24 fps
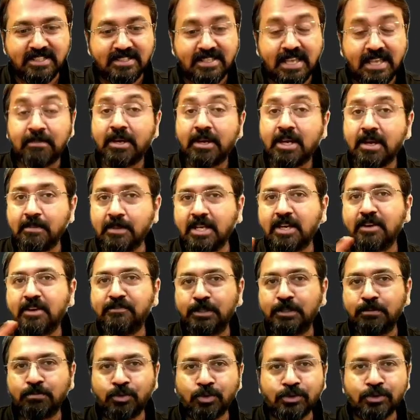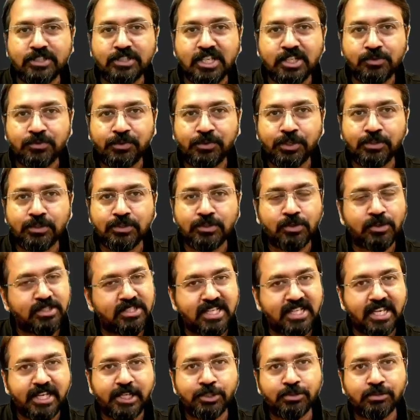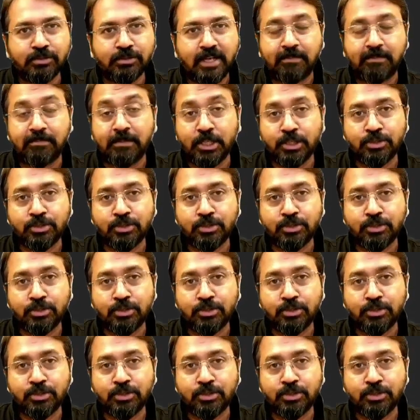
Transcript: I'm coming up with more such videos, so stay tuned and make